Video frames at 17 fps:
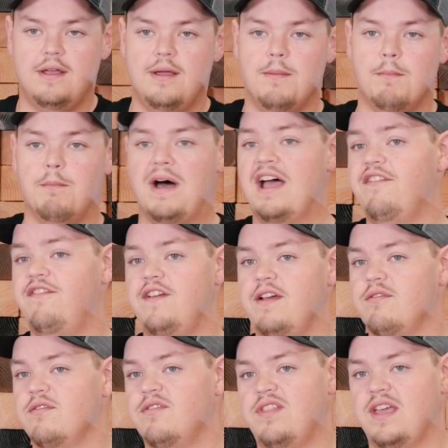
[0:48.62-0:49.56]
My
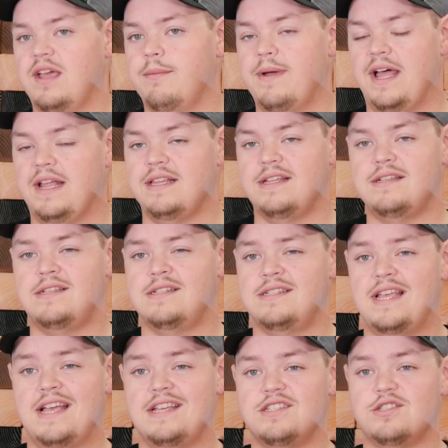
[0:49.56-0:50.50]
favorite thing about this
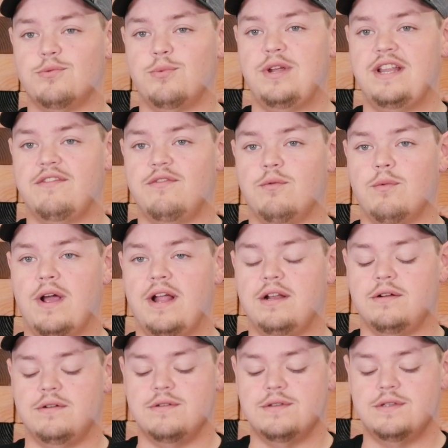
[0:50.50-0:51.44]
is it has three different
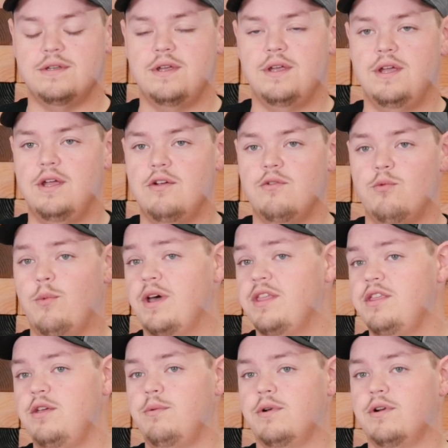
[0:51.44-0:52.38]
reticles.
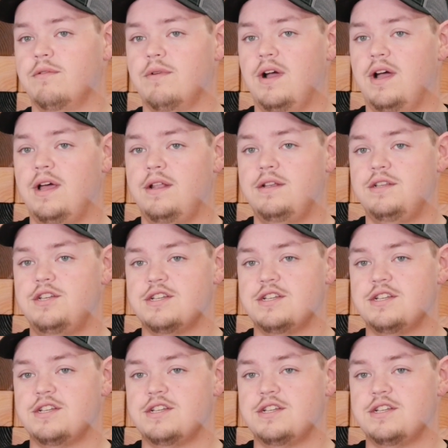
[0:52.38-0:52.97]
Whether you want to run